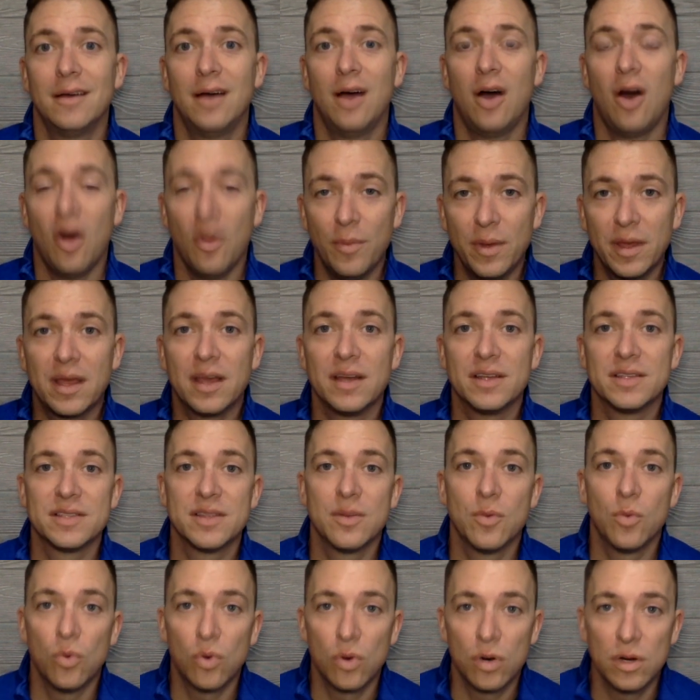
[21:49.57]
All because
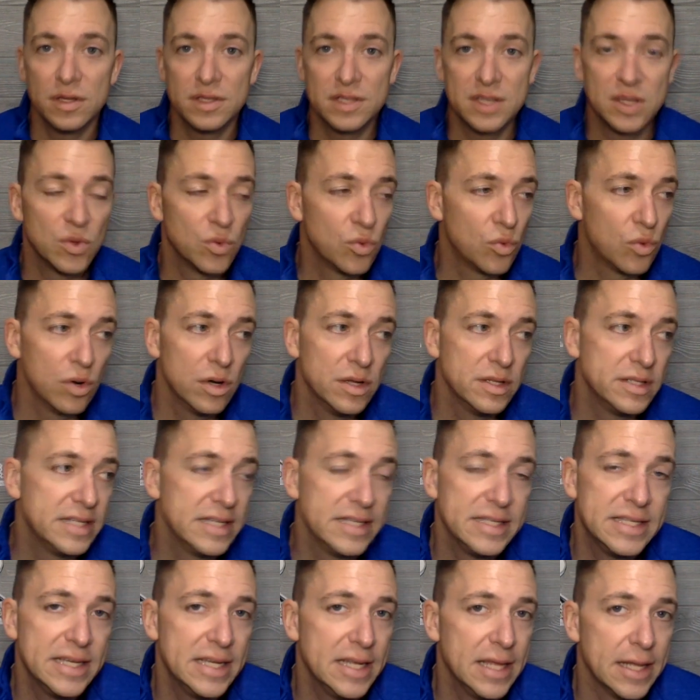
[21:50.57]
of the warranty. The
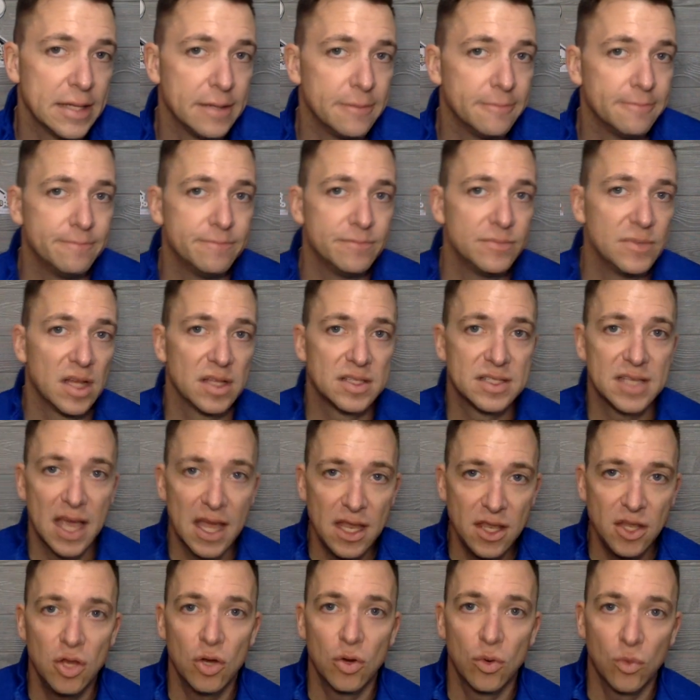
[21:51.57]
warranty did it. A
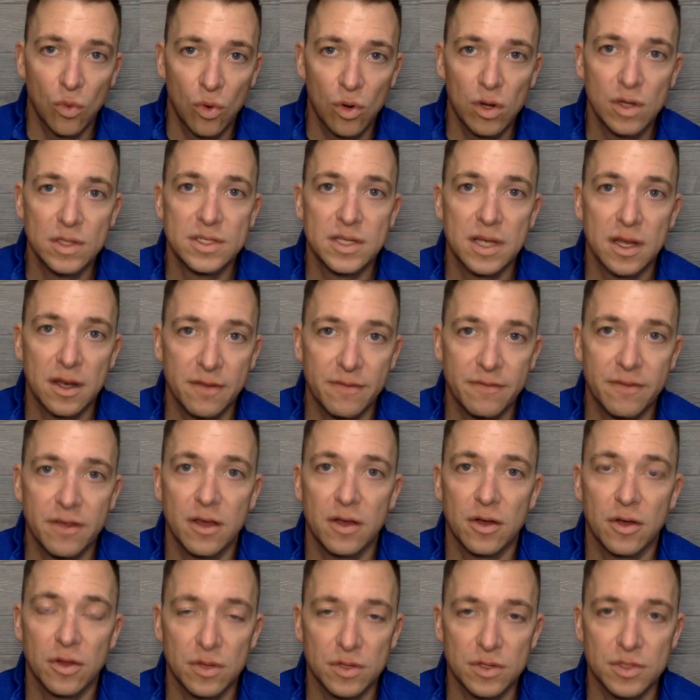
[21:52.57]
10 year warranty on a
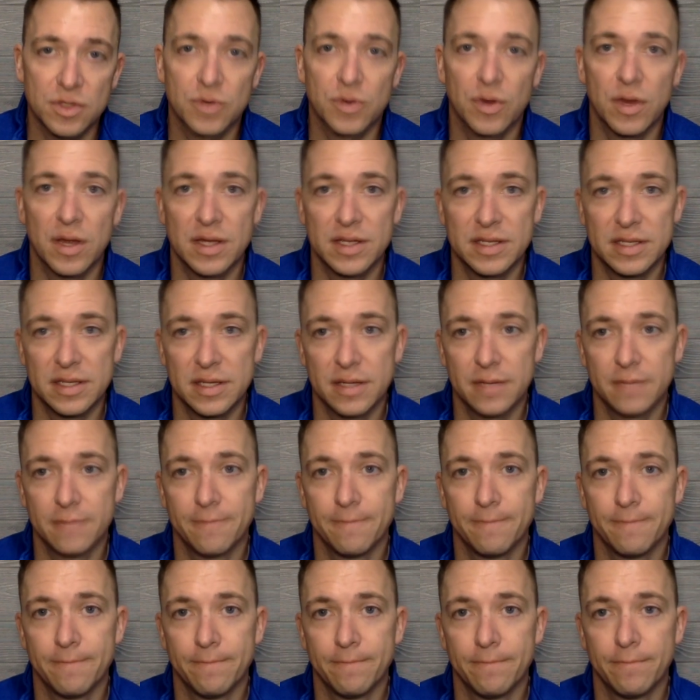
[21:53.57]
vehicle is crazy,
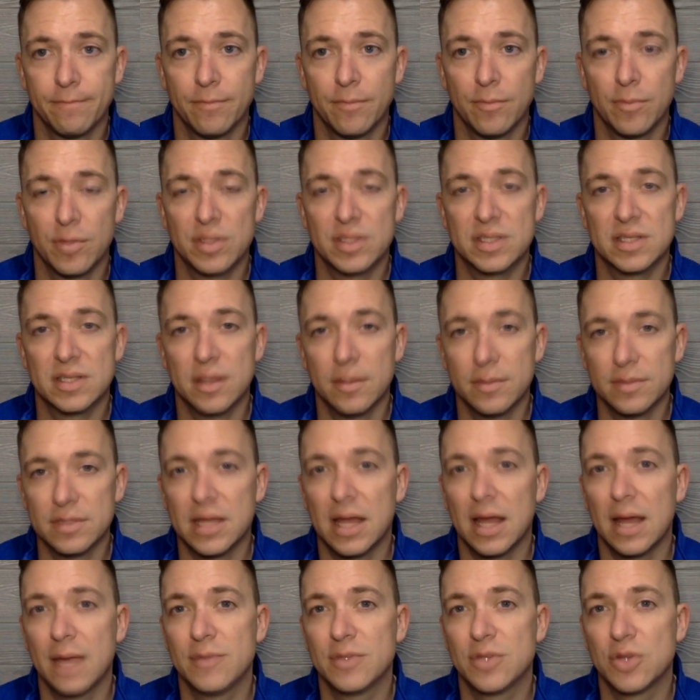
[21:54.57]
but
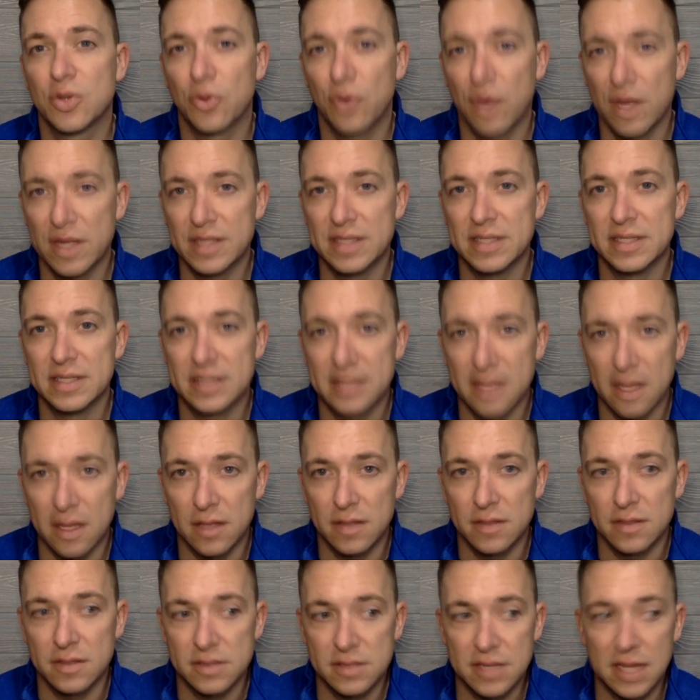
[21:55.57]
sometimes crazy
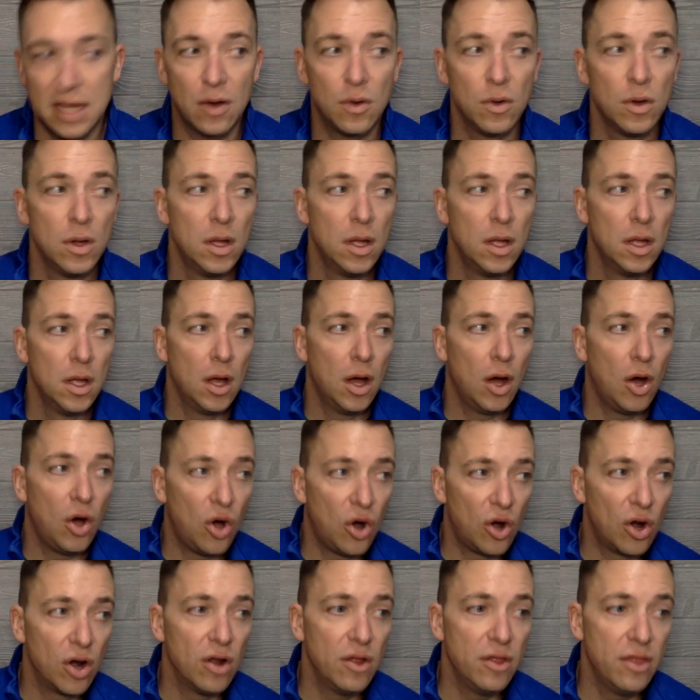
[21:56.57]
sells. Now,
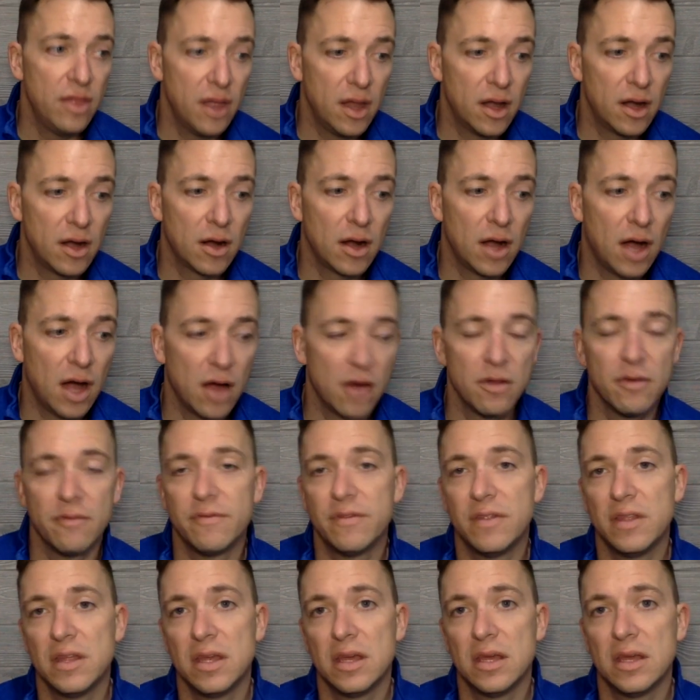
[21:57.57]
are there out
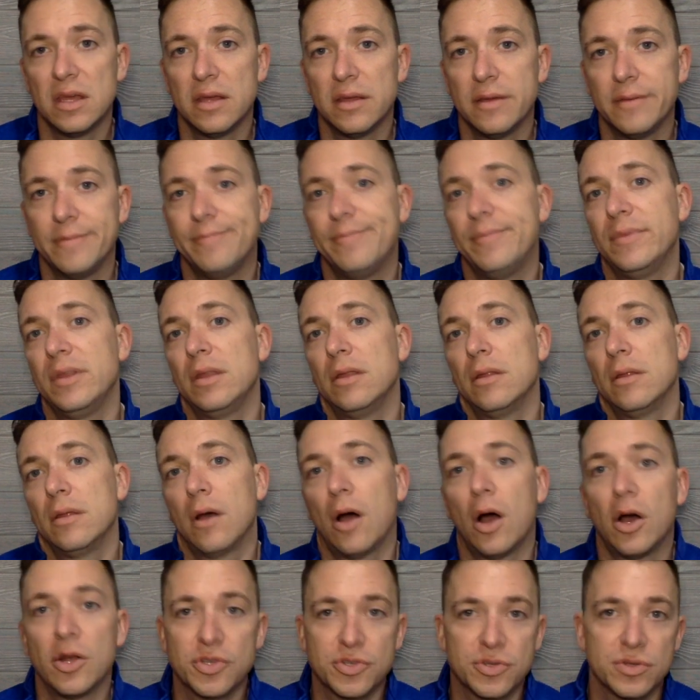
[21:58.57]
of the
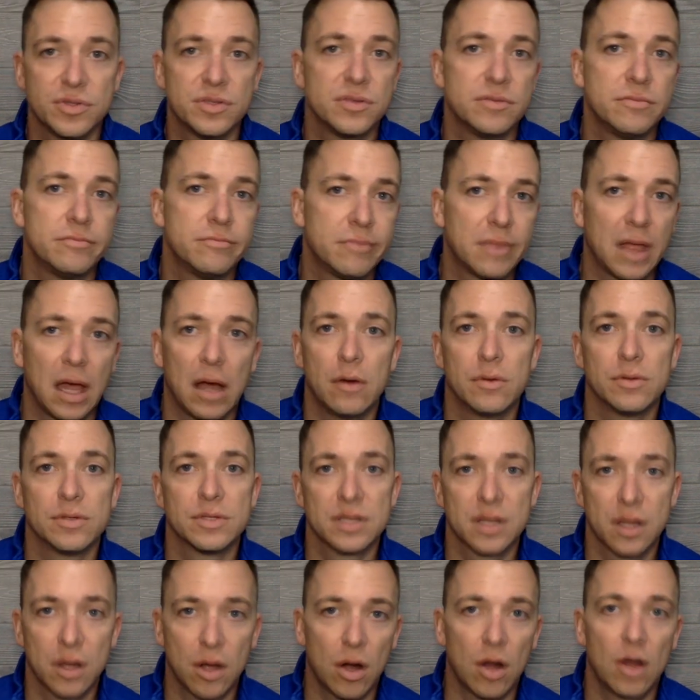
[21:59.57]
hundred
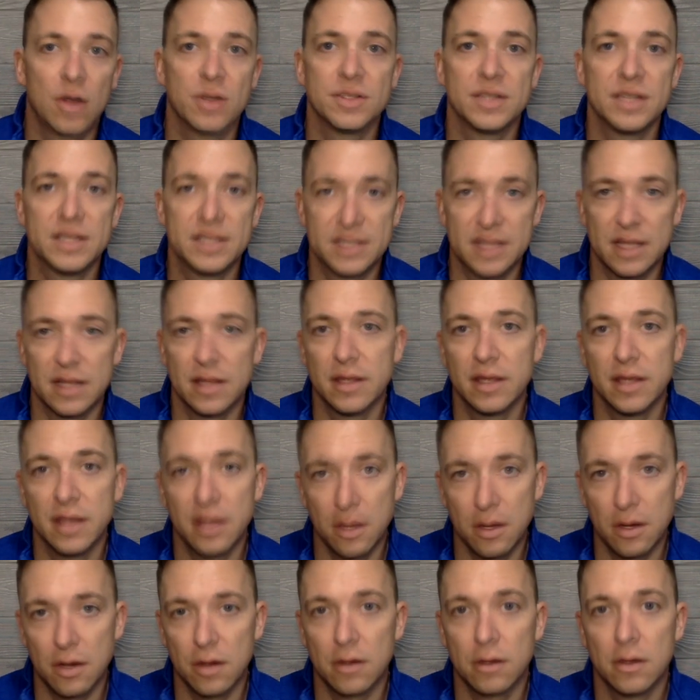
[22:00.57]
thousand cars they sell a
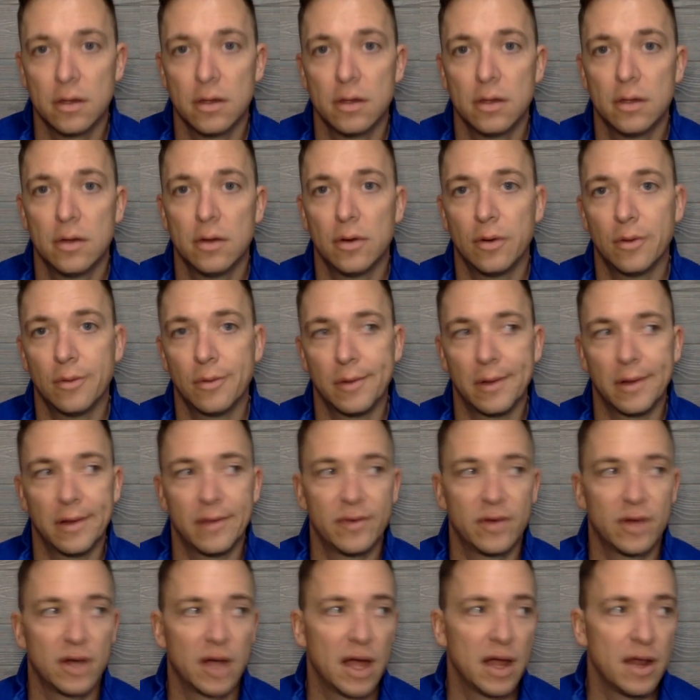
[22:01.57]
year or
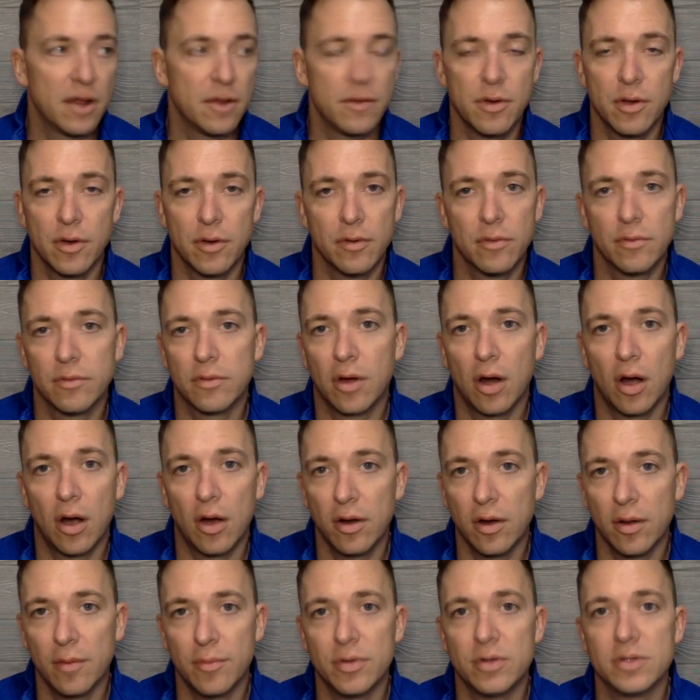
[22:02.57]
whatever. I don't know
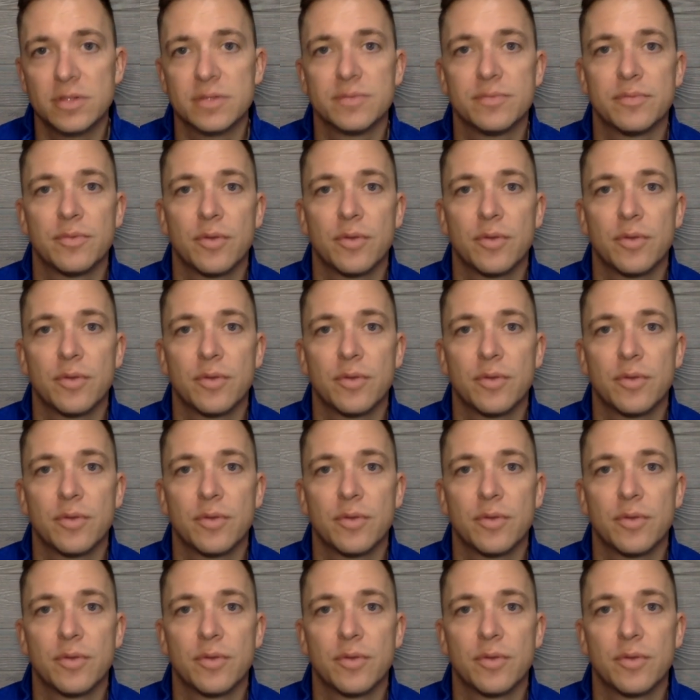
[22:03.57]
car numbers. I'm